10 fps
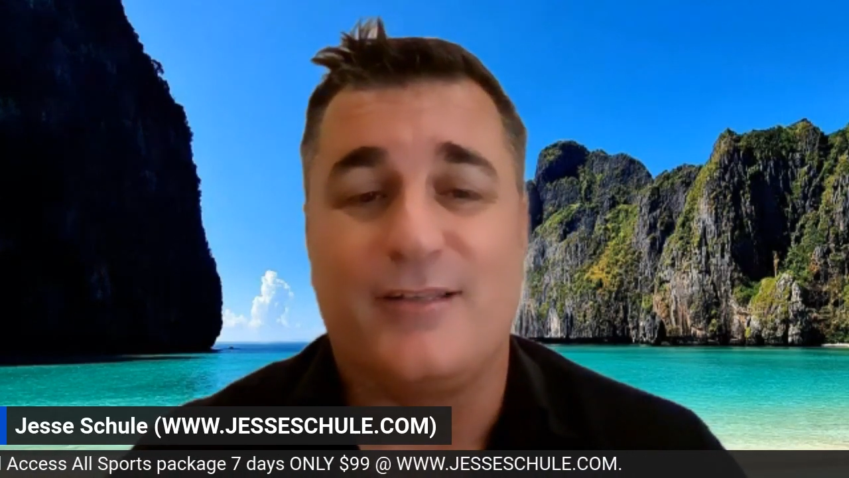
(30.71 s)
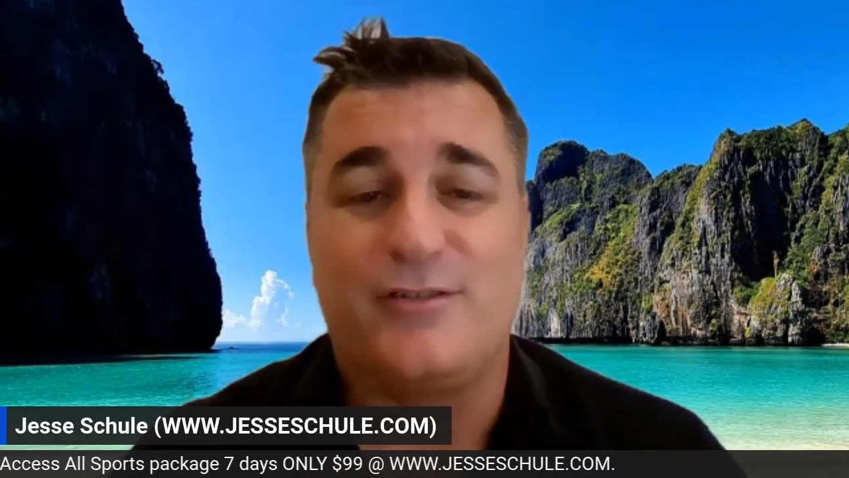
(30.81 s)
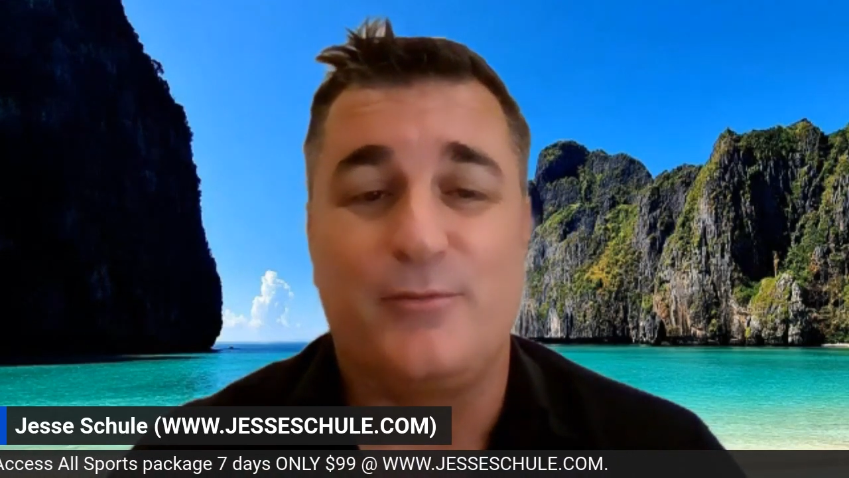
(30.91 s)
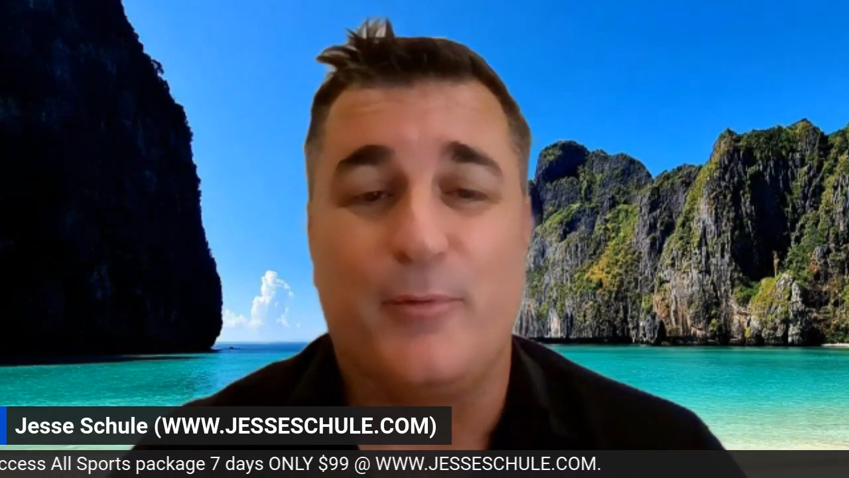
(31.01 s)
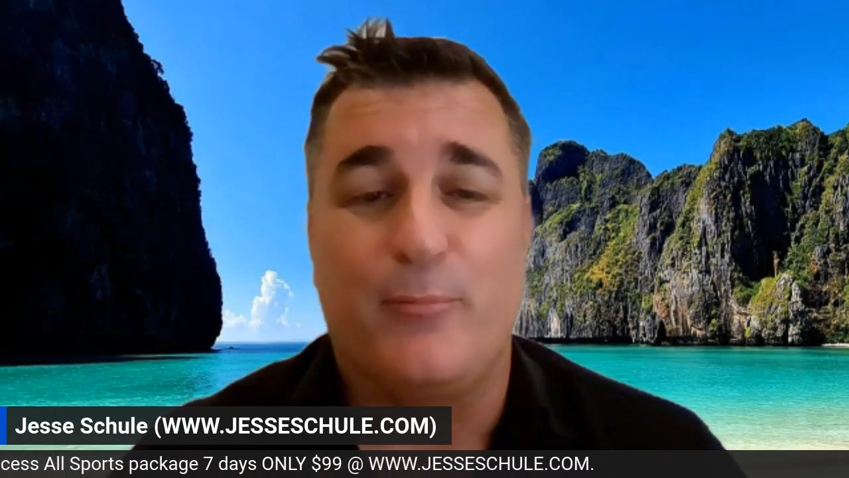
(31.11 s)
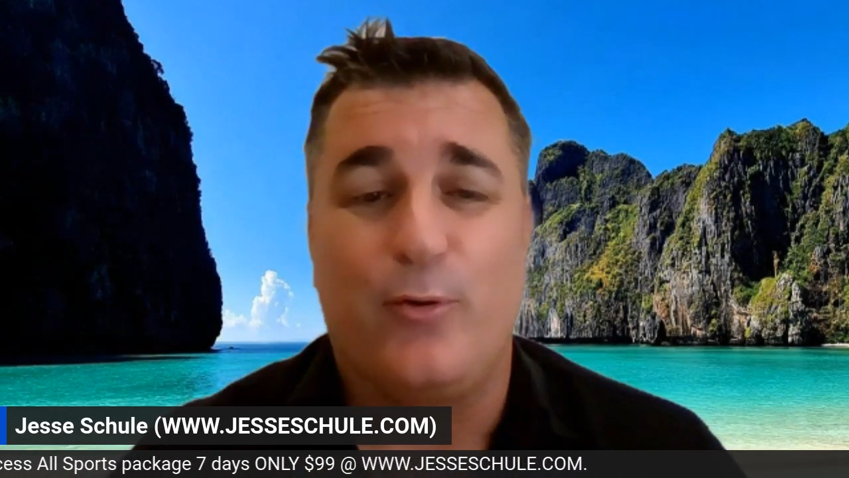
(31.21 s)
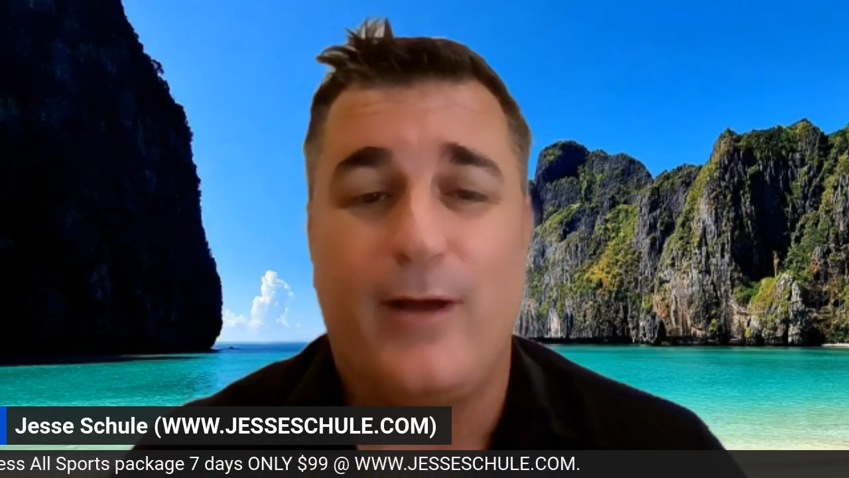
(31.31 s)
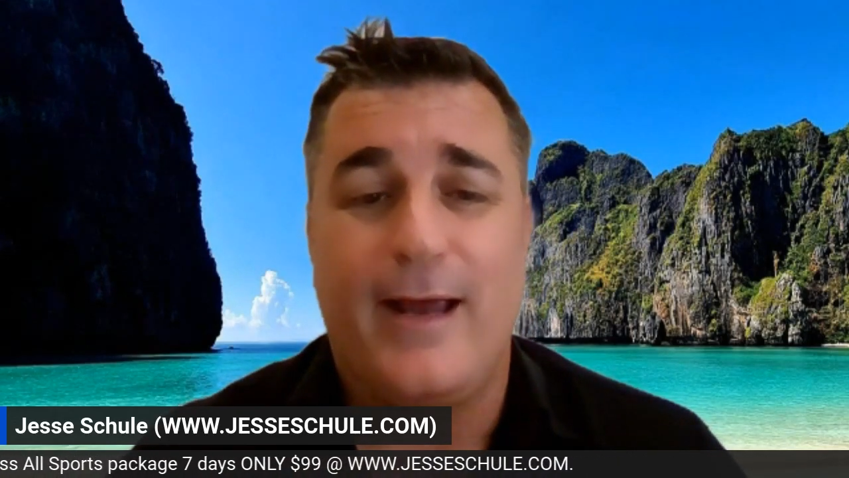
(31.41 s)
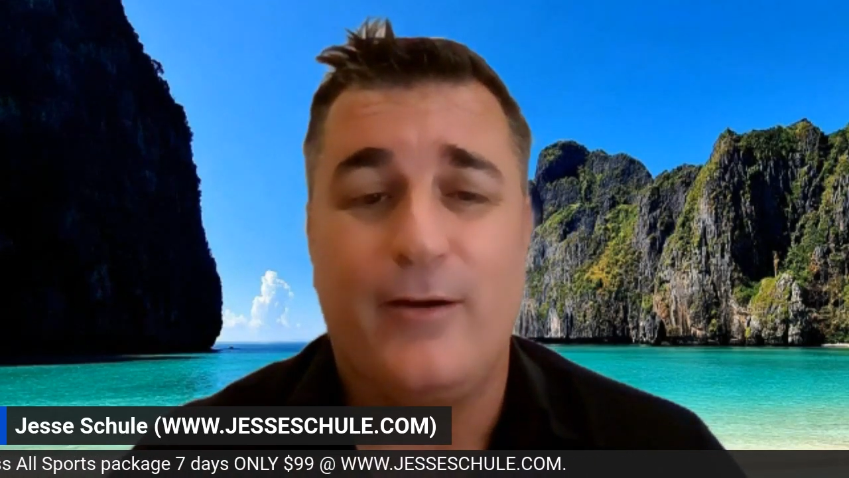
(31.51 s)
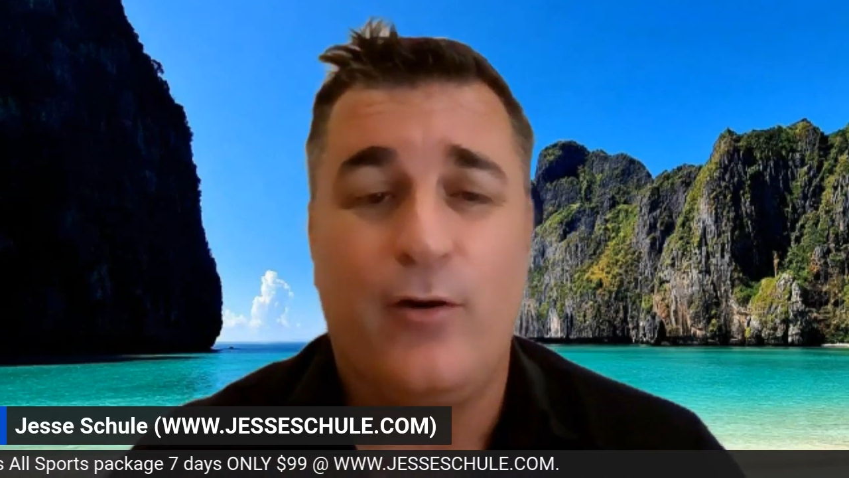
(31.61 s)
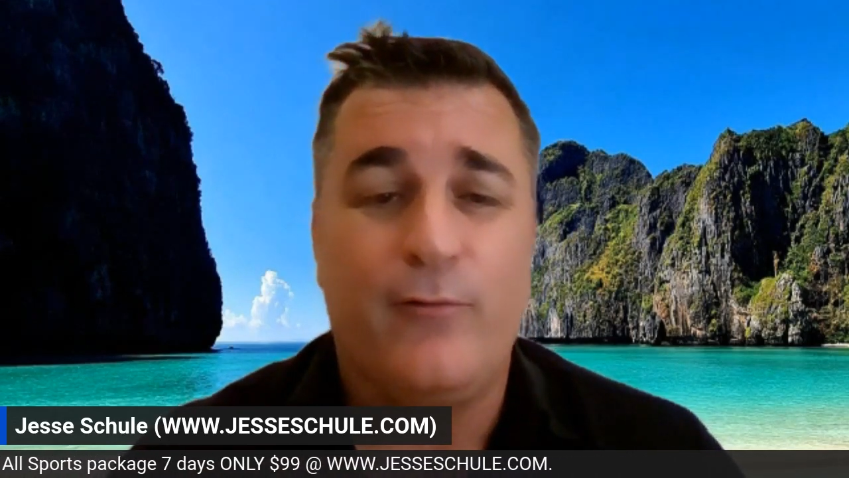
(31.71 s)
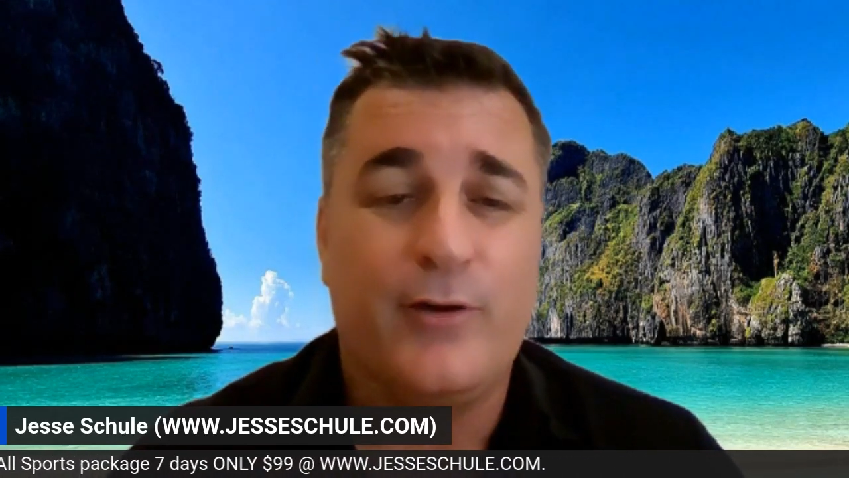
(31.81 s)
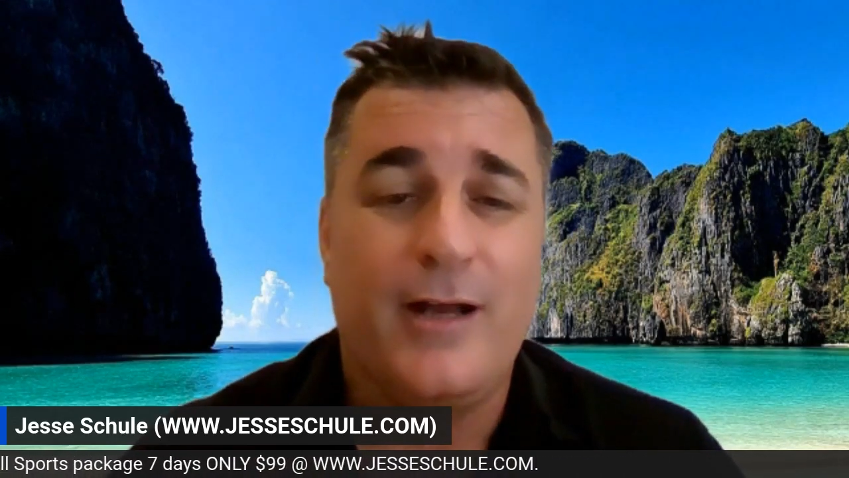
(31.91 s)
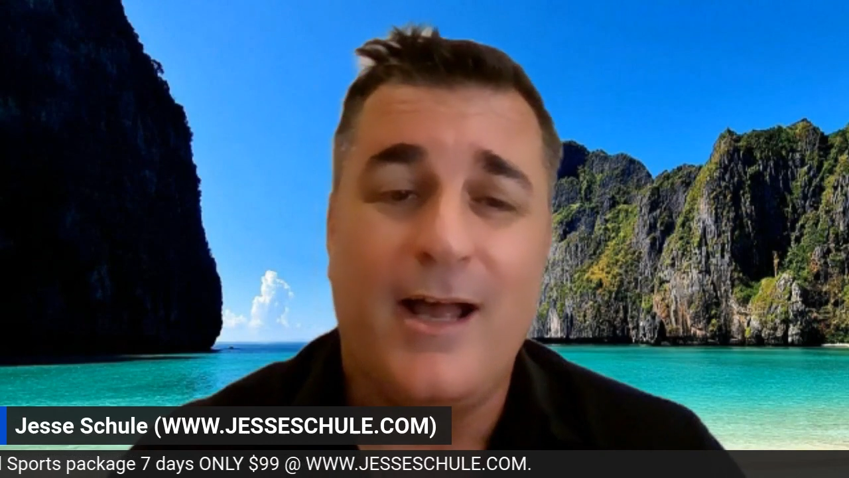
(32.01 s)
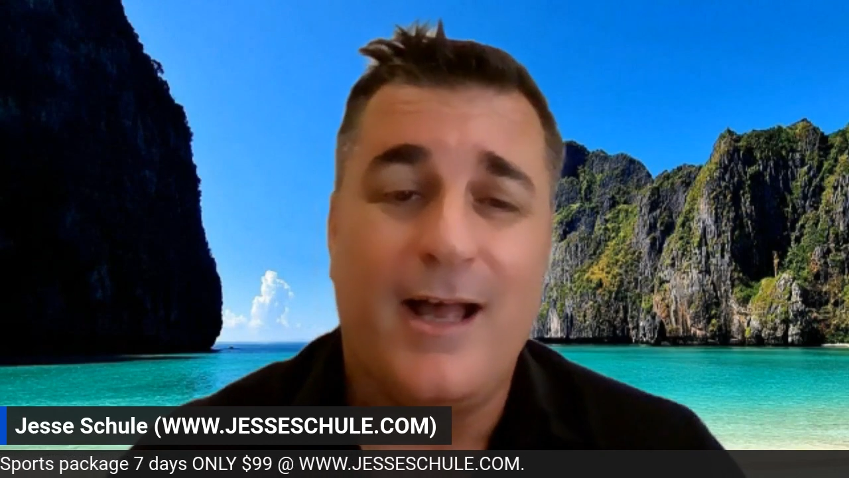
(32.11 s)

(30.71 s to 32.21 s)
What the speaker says: a Super Bowl hangover?